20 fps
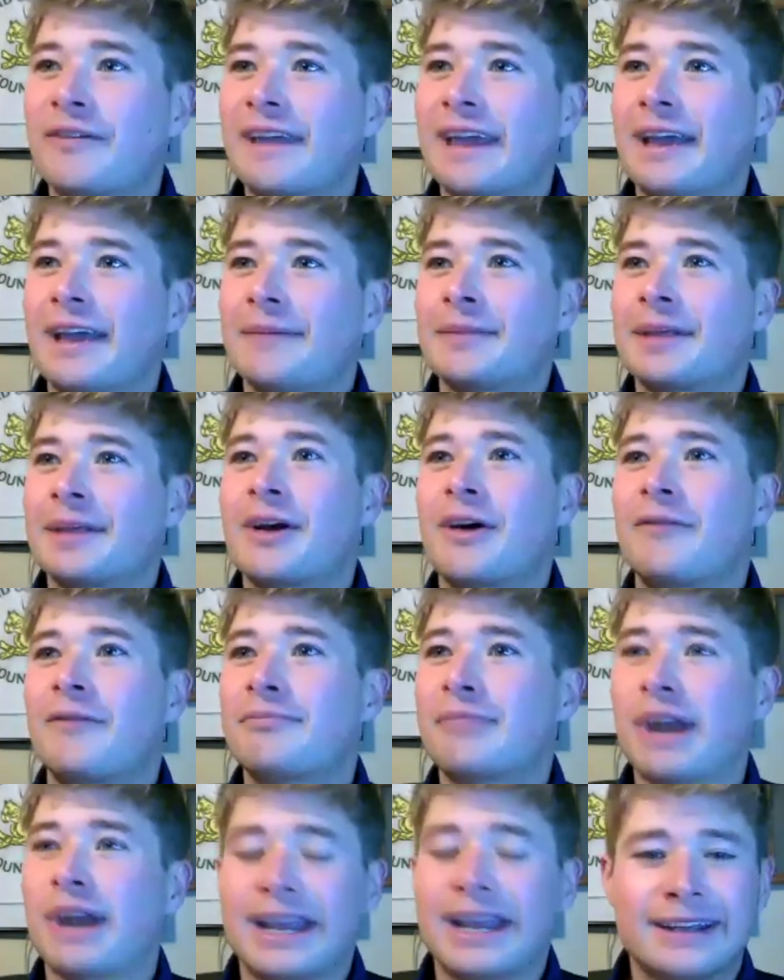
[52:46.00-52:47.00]
game, the golf
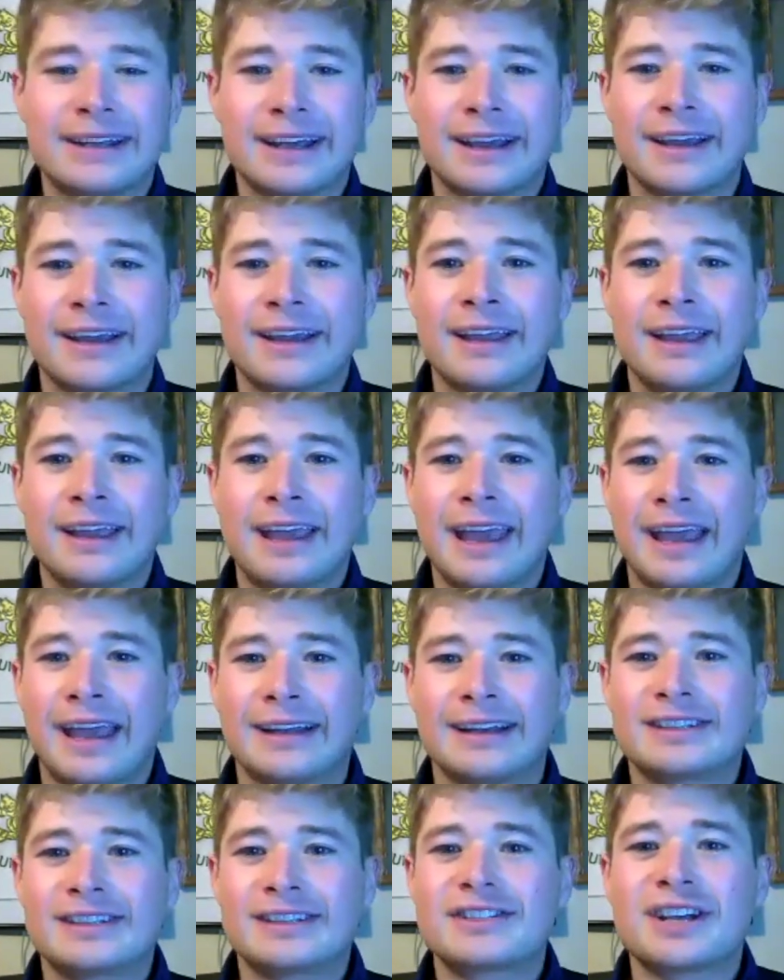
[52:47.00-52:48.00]
branding,
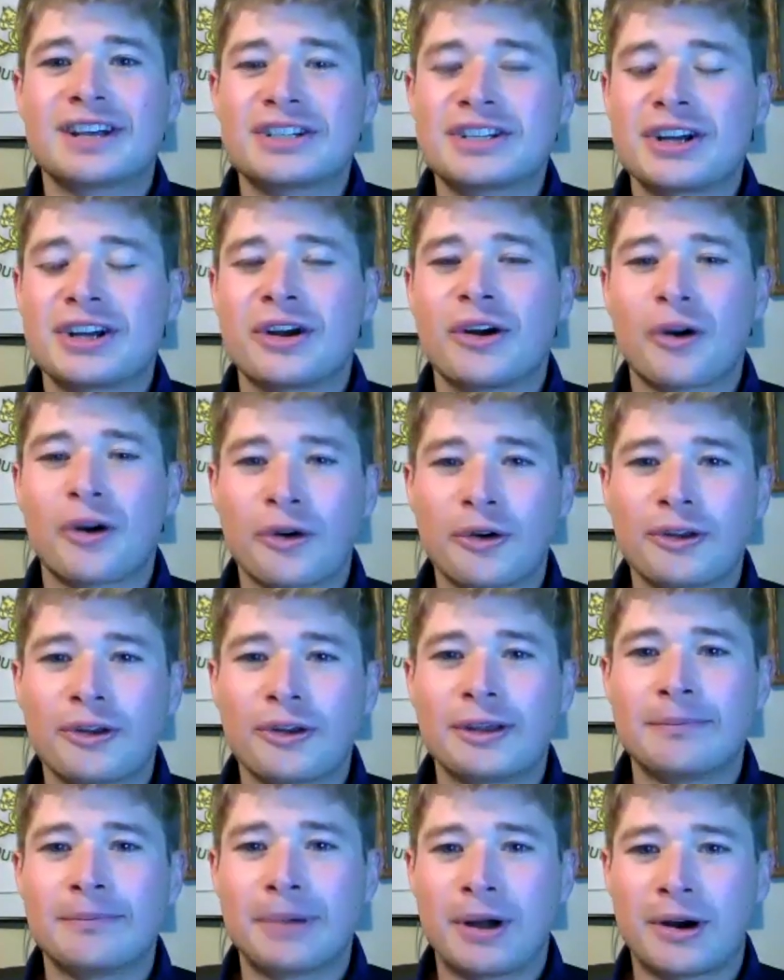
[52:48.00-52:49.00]
at such an
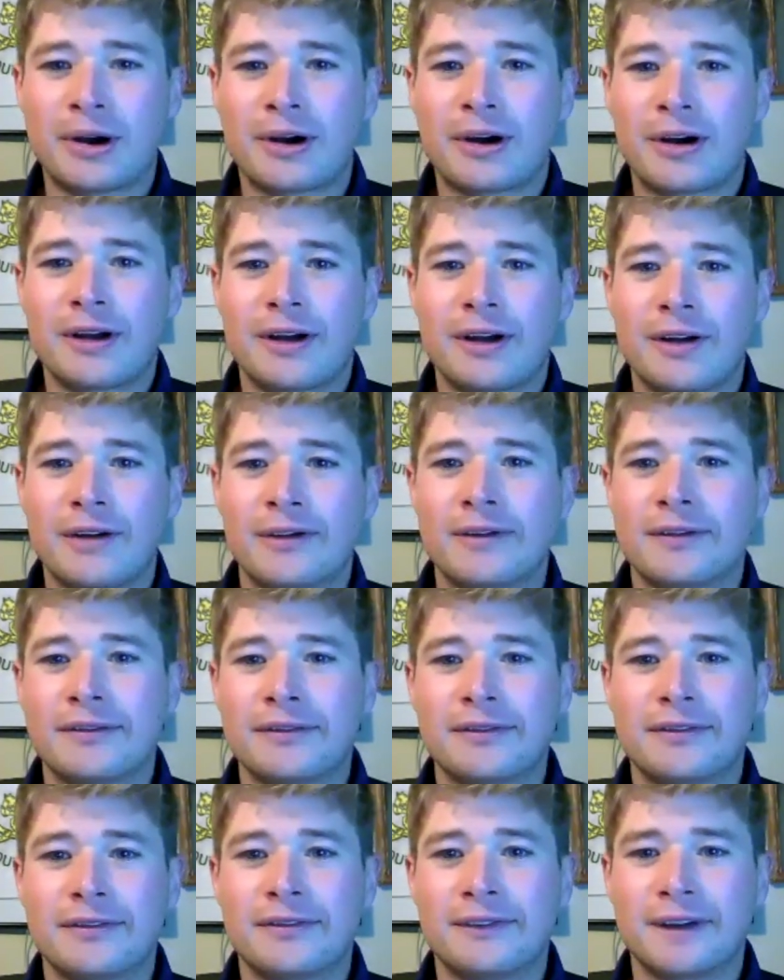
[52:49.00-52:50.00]
early part of
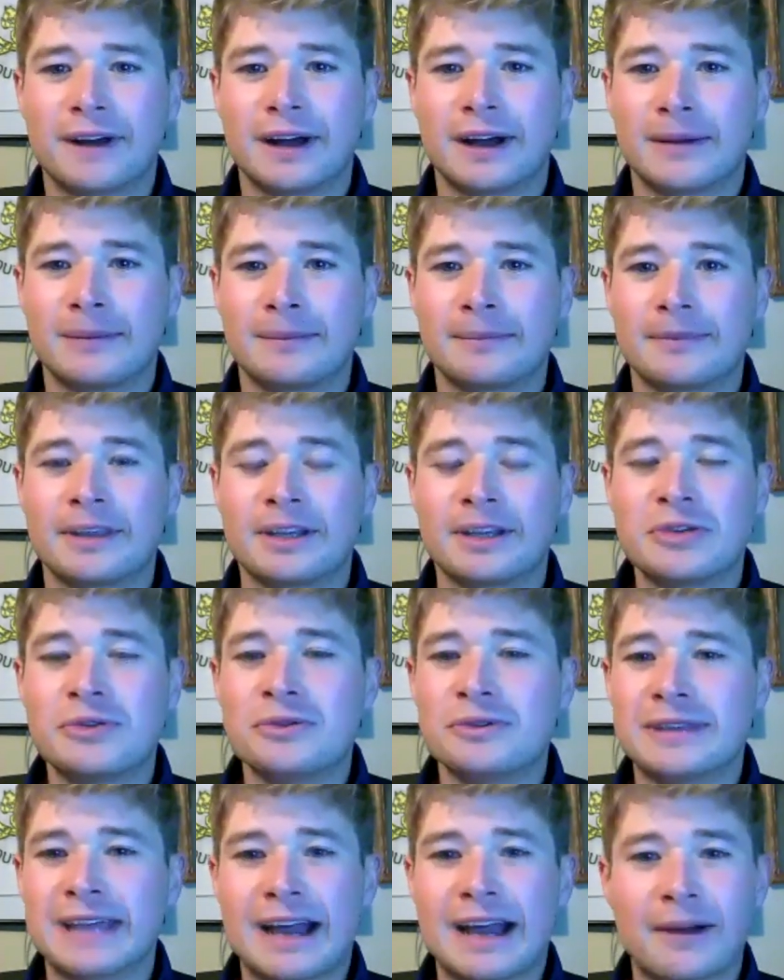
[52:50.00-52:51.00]
the
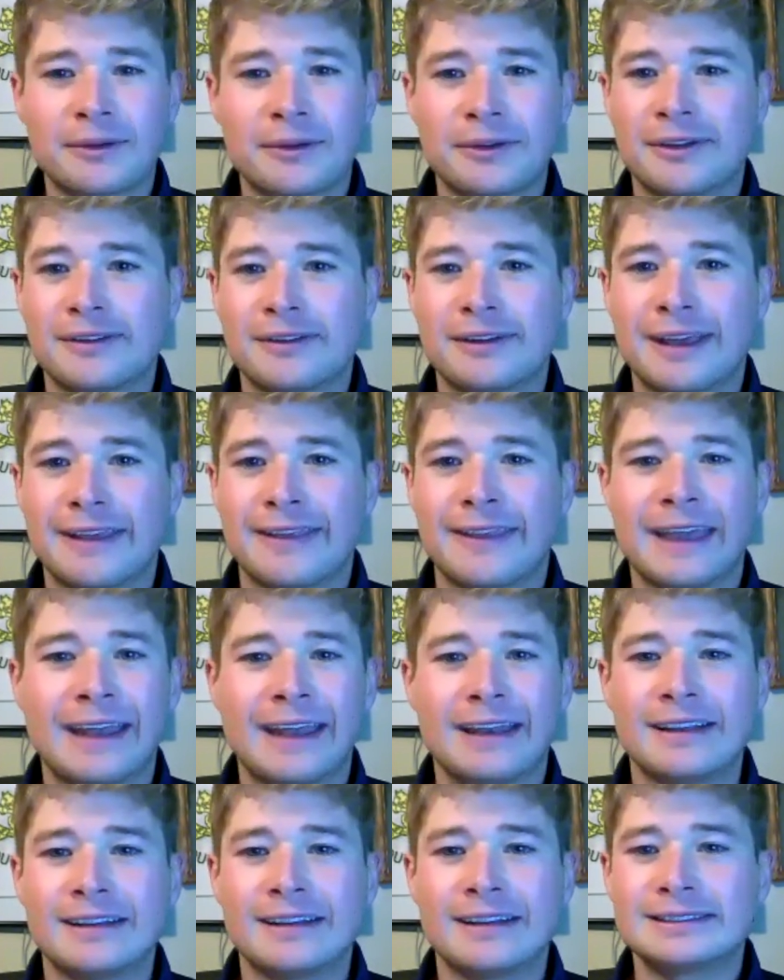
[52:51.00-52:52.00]
2000s, and
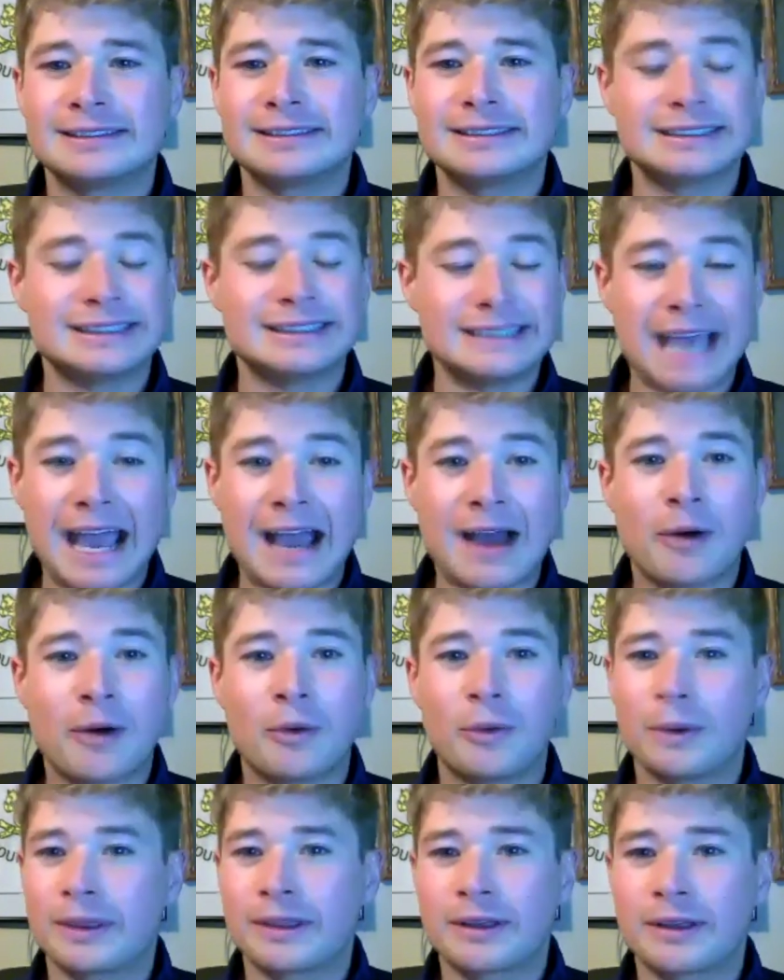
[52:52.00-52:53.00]
then now
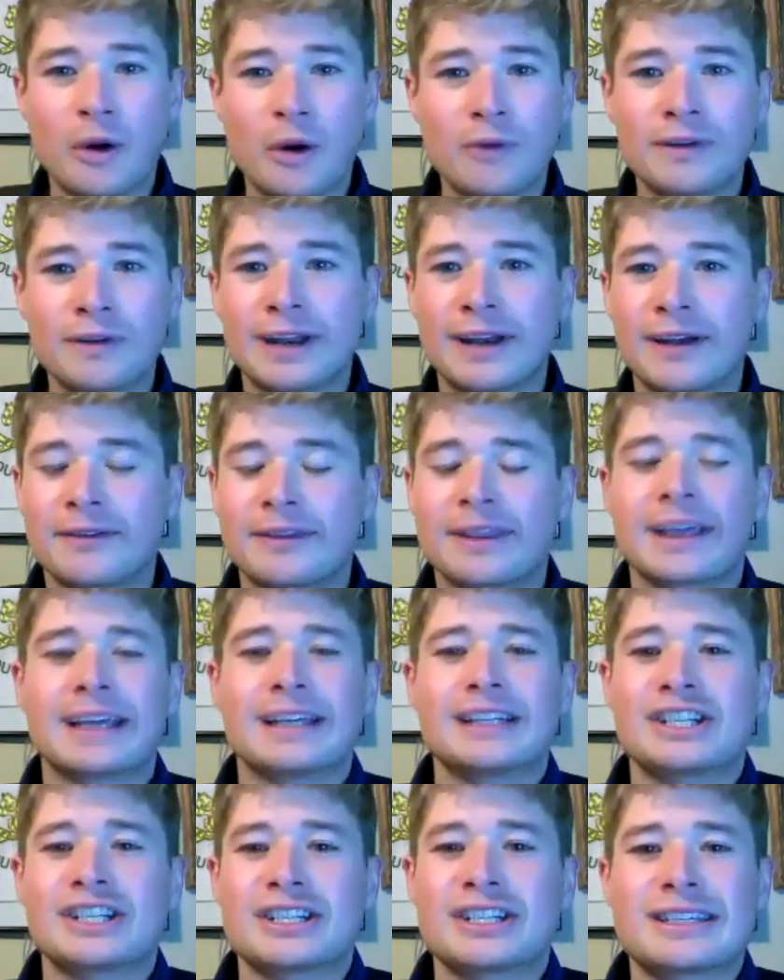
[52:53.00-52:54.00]
with COVID and everything,
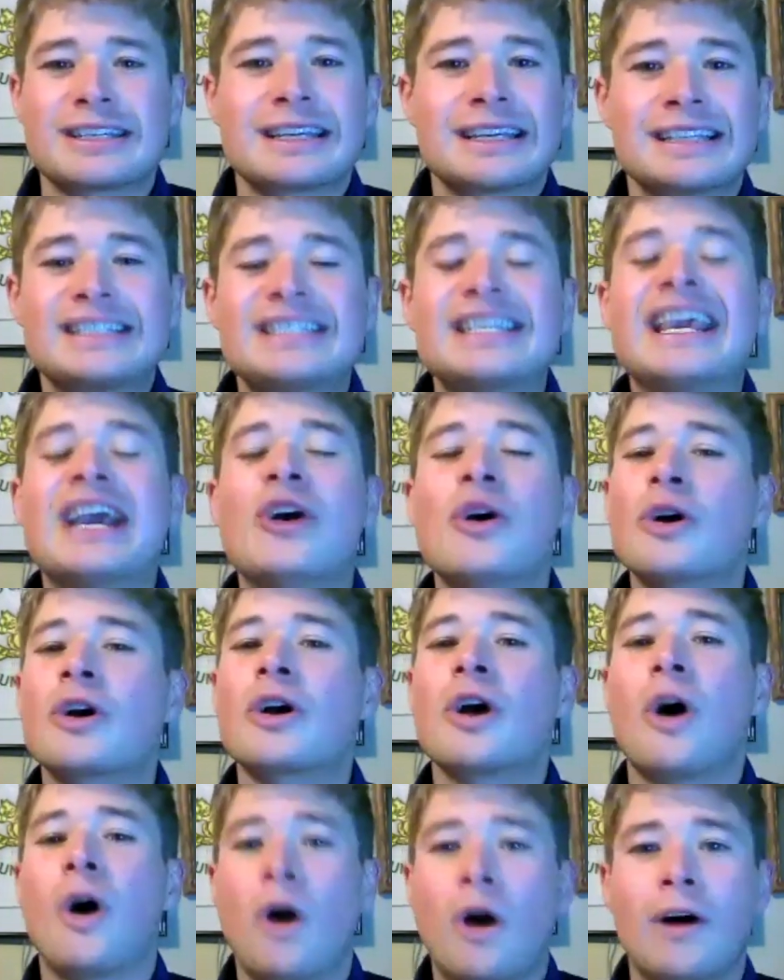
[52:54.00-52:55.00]
it just
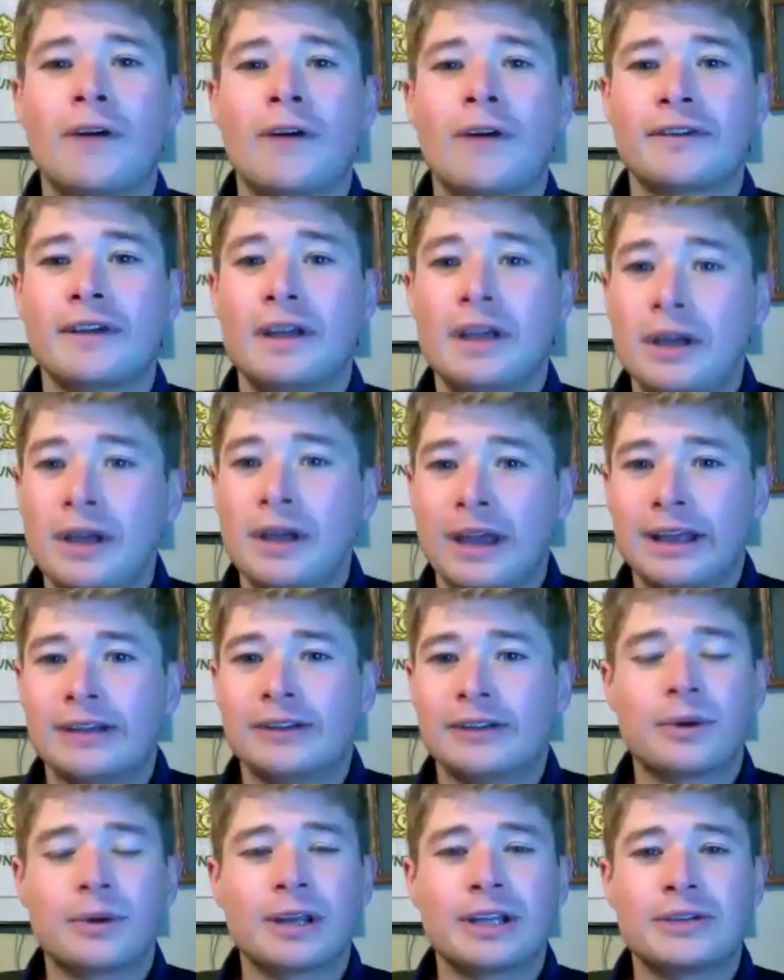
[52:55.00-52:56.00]
took off in
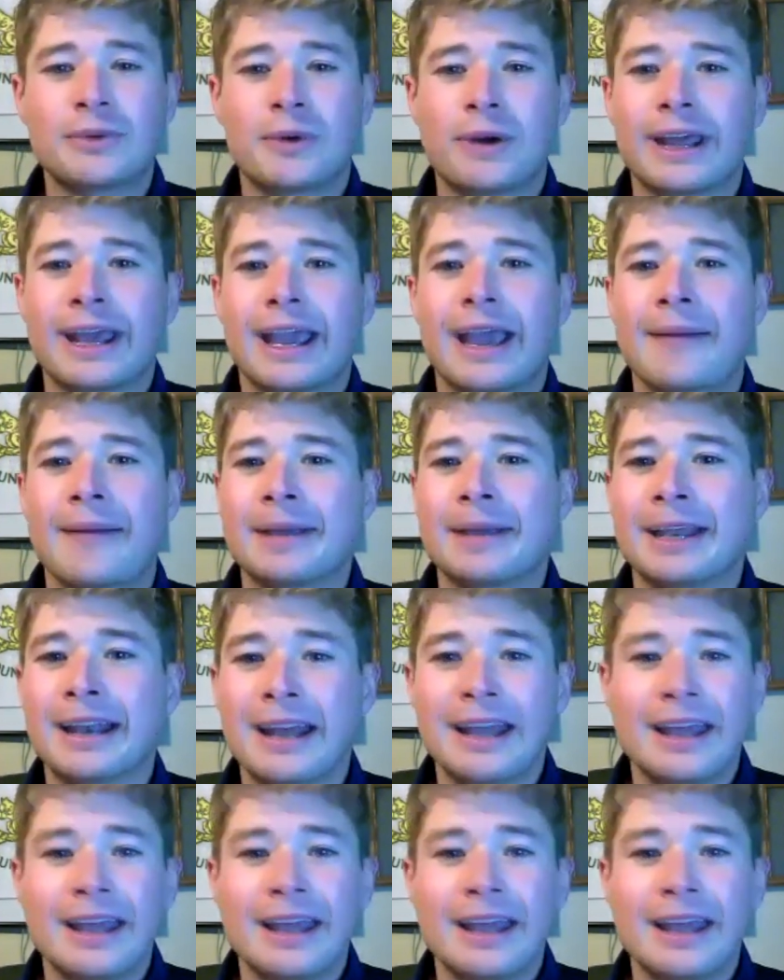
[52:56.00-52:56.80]
2020. I mean,